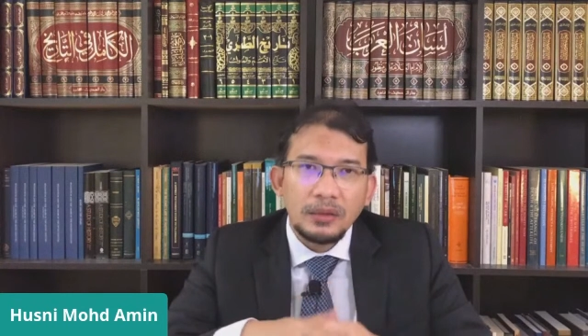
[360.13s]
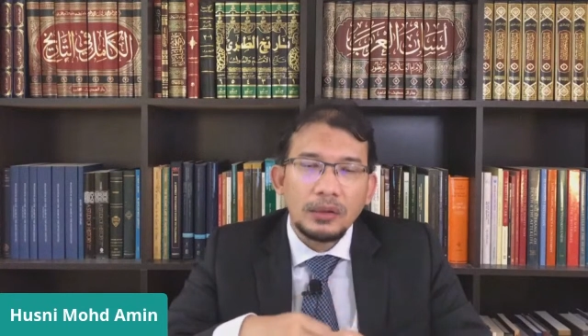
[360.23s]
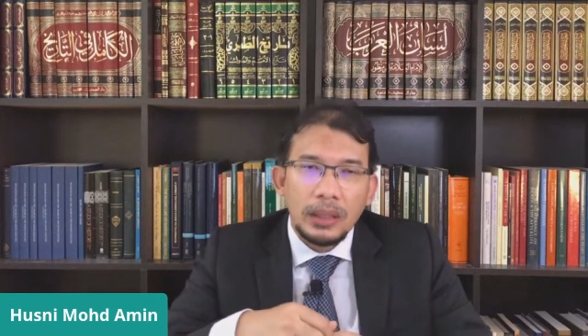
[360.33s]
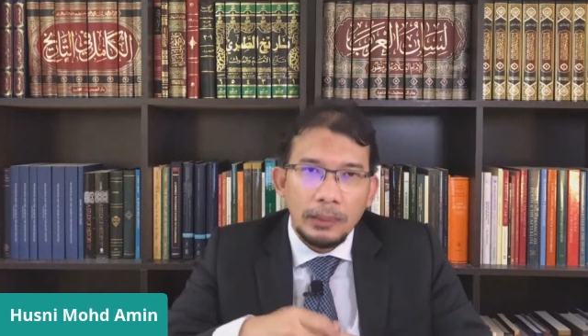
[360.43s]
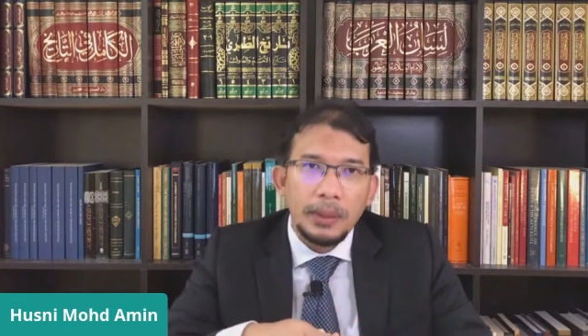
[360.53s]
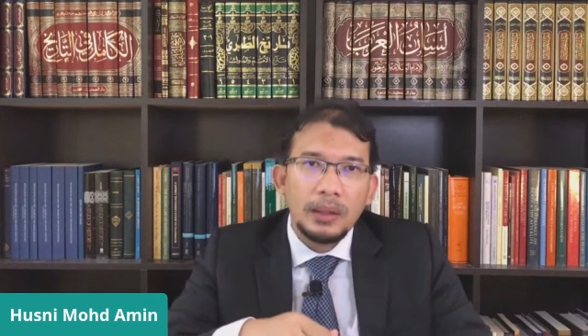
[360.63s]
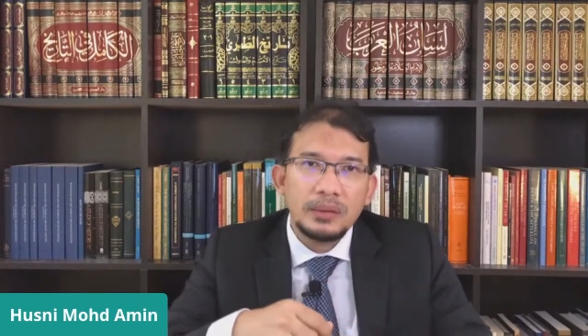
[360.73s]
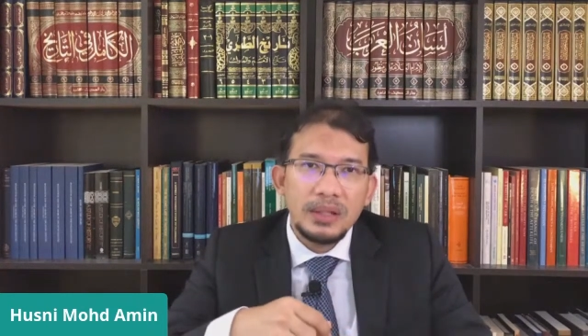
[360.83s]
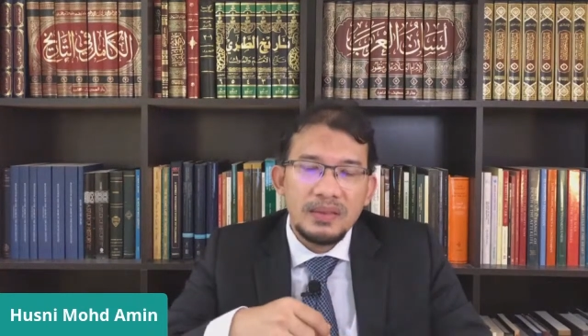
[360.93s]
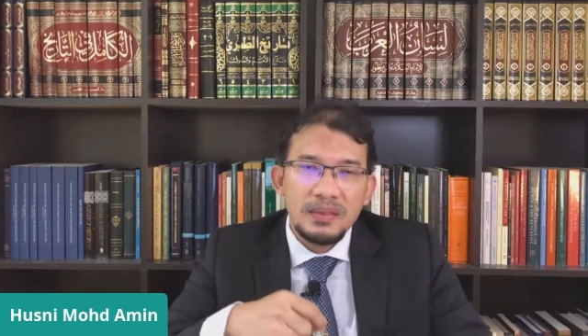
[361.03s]
talk
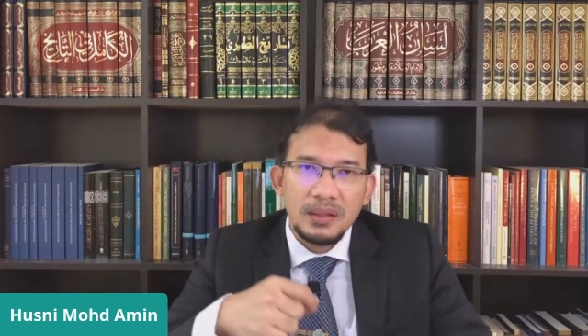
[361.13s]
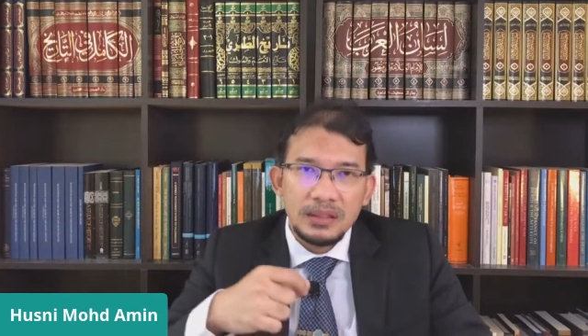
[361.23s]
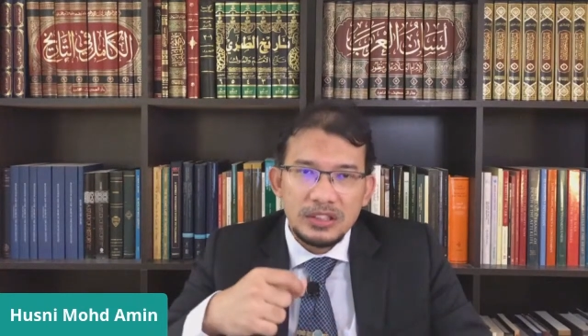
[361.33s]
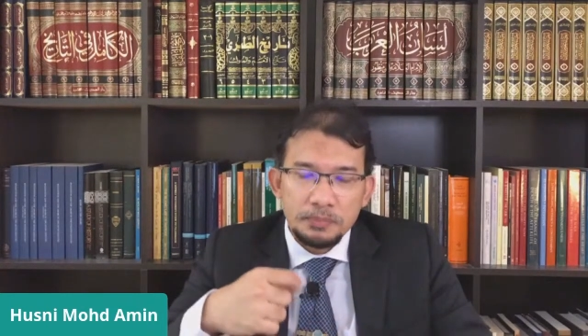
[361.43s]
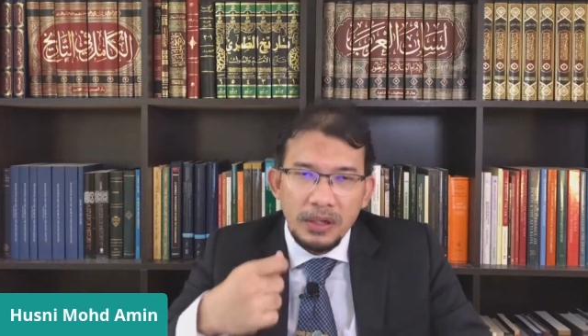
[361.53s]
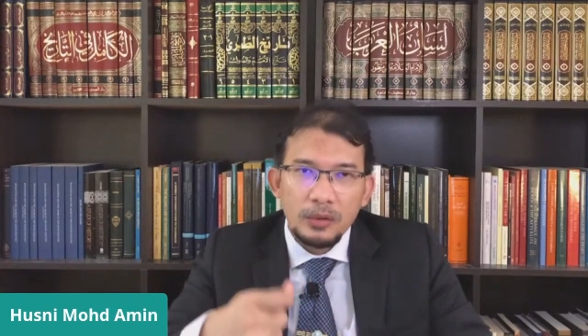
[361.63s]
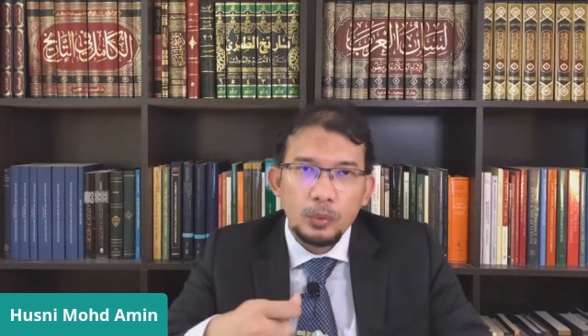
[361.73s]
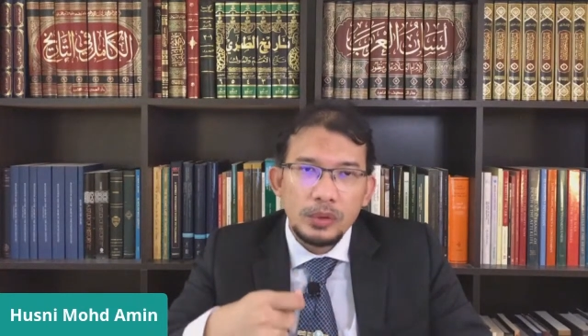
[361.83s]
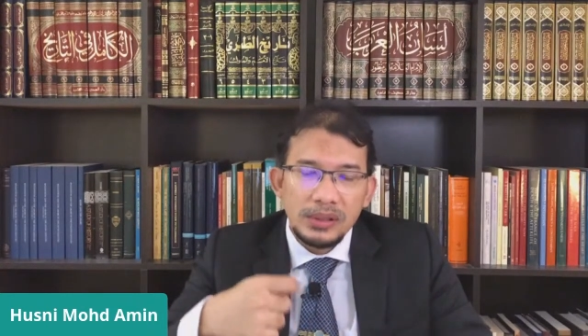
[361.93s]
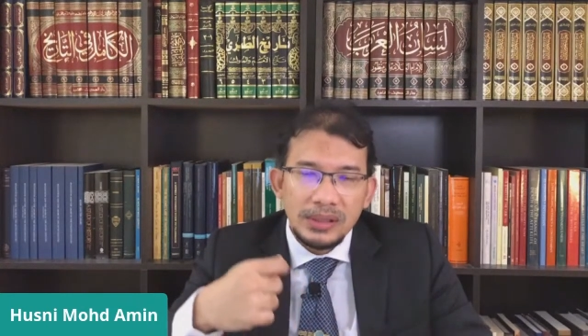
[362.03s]
about this
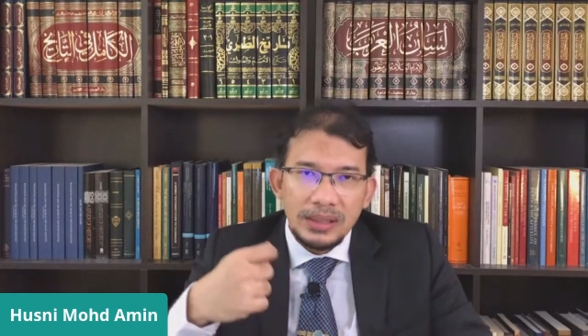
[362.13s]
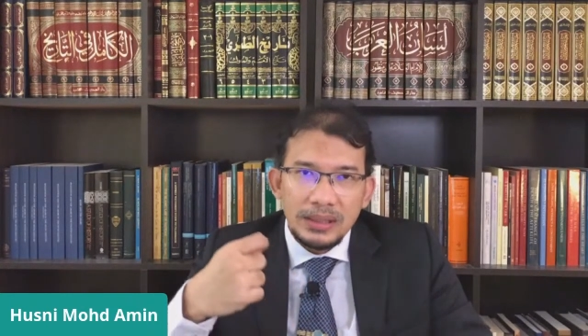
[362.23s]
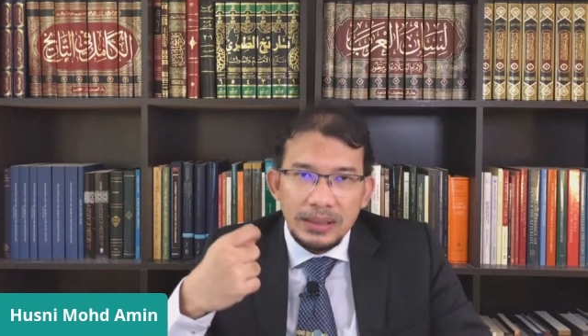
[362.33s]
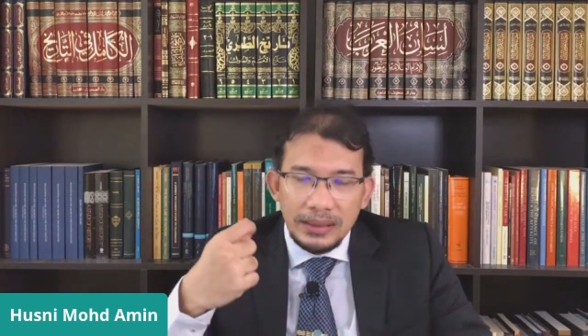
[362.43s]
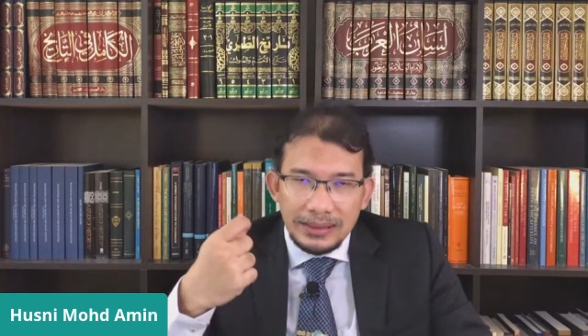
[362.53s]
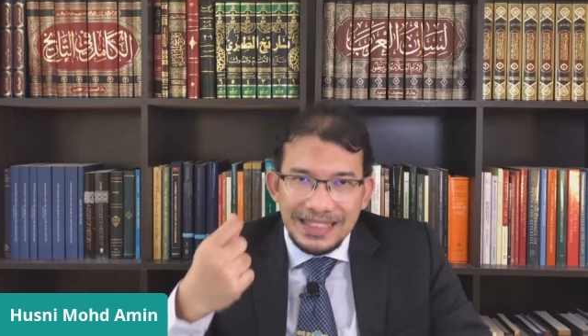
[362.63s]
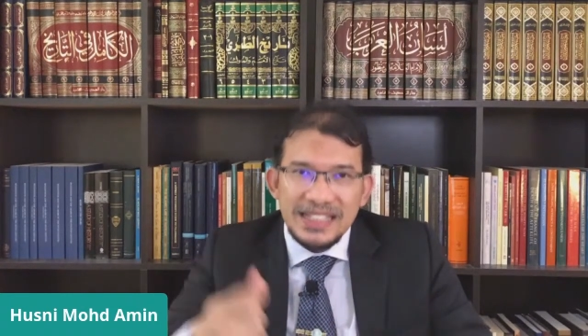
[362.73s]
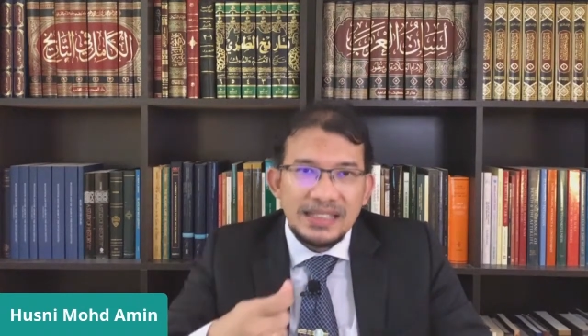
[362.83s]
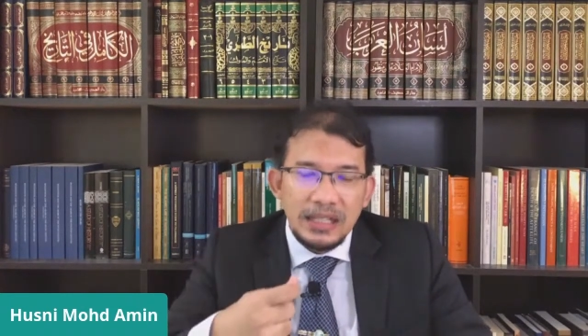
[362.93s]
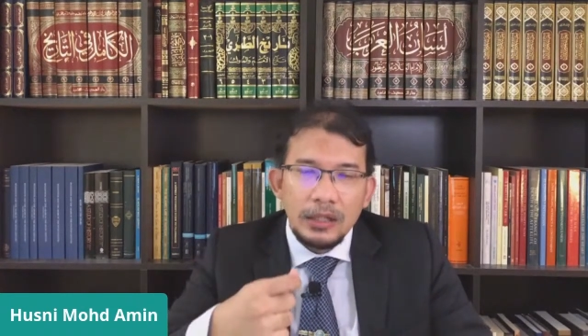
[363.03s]
spiritual
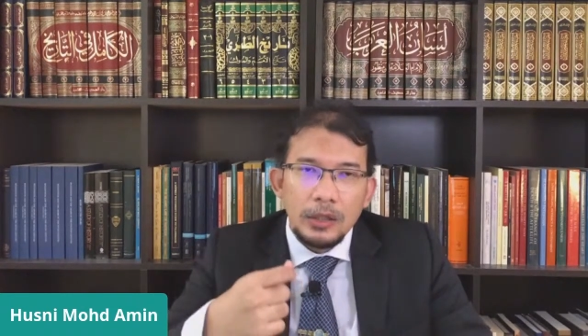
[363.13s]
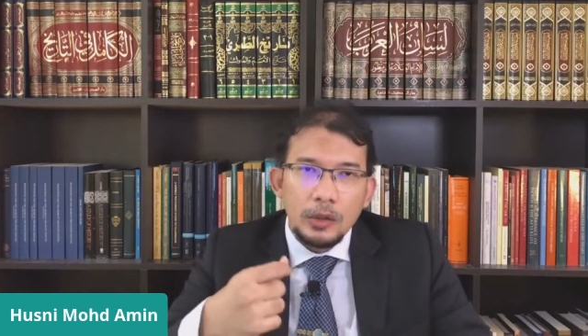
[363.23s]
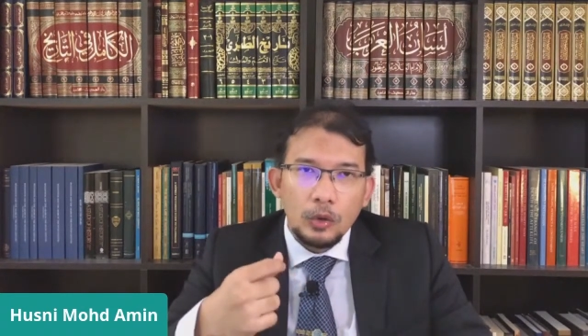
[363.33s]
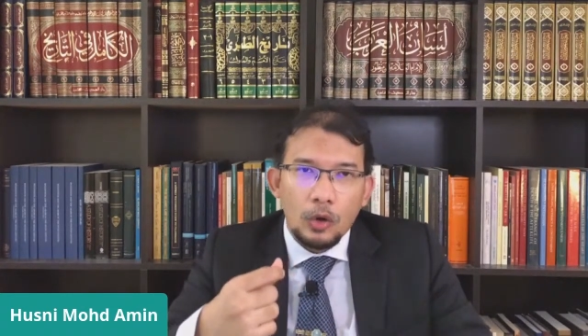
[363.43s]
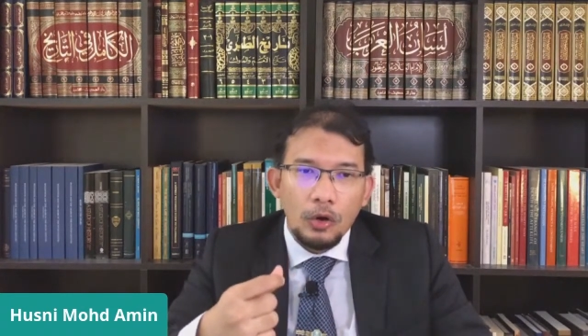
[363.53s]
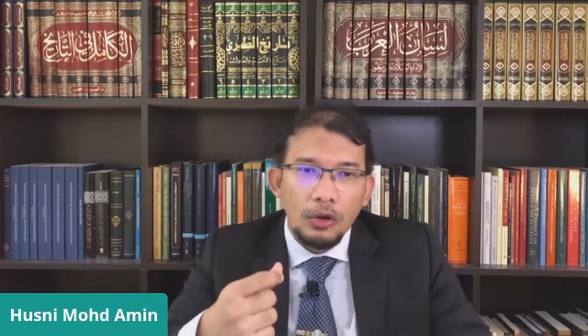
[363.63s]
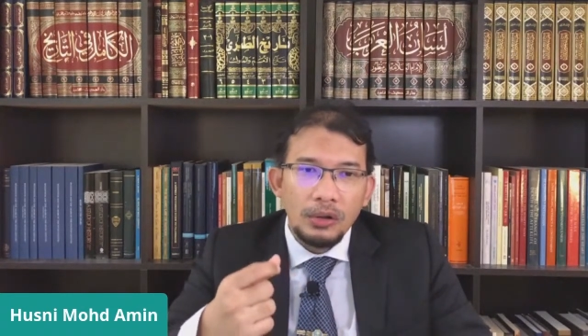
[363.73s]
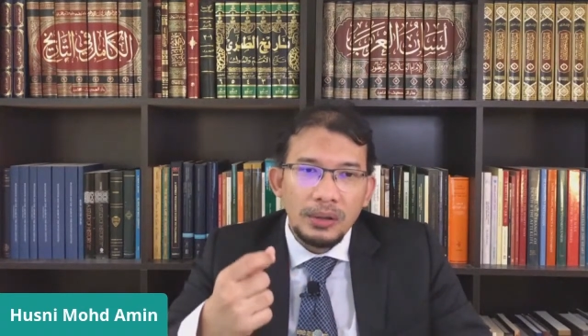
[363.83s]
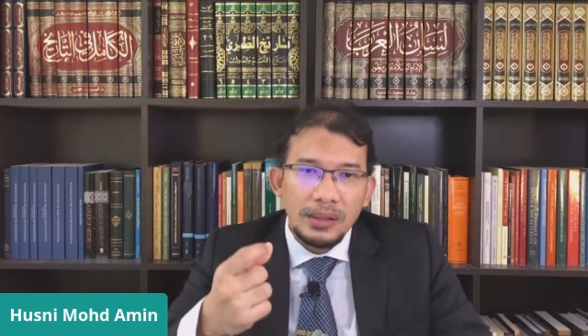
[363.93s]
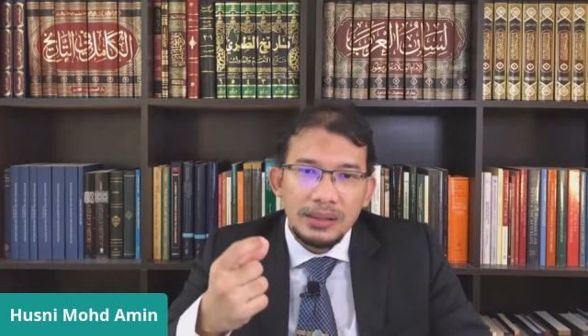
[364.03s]
tasting
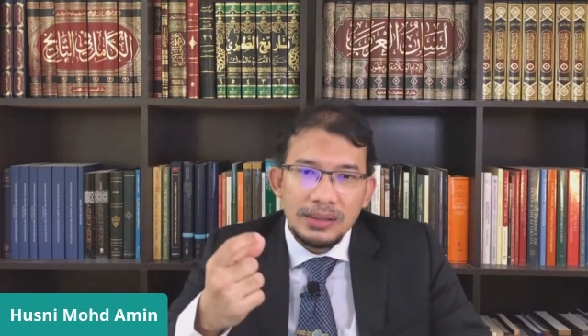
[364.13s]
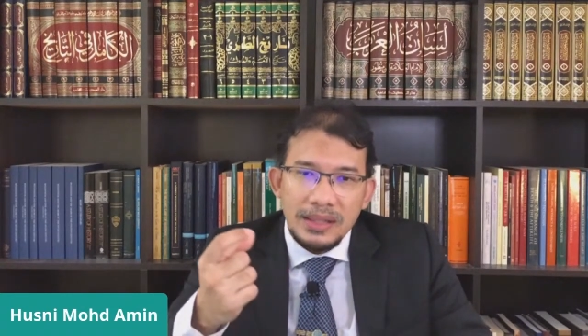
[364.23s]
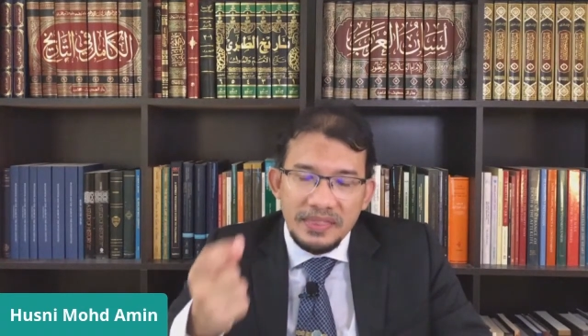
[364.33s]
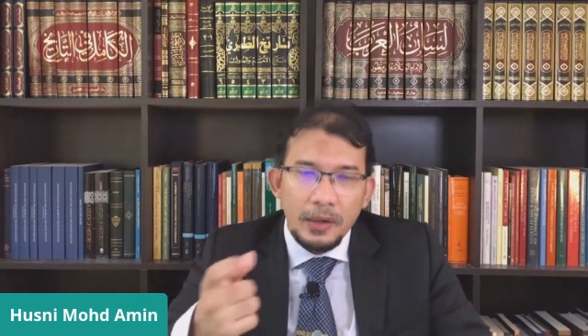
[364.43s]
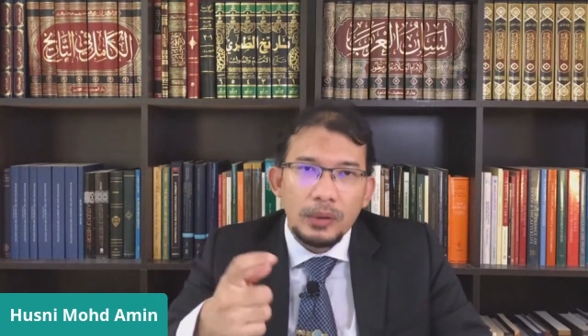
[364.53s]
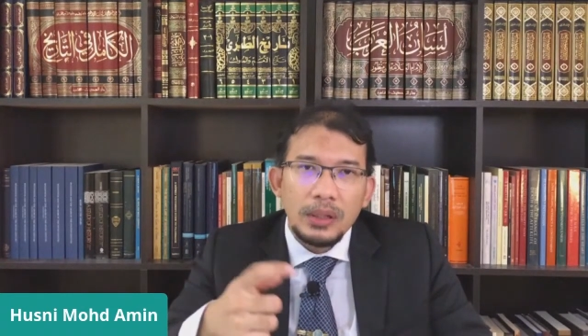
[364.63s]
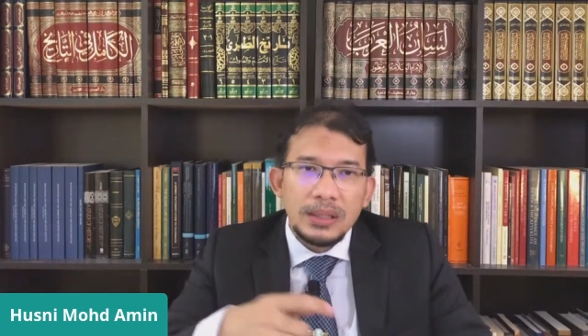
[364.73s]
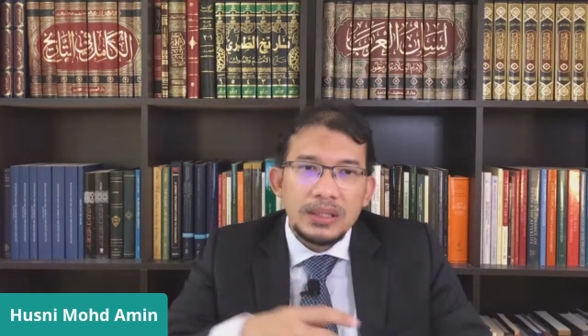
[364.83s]
called Zawq.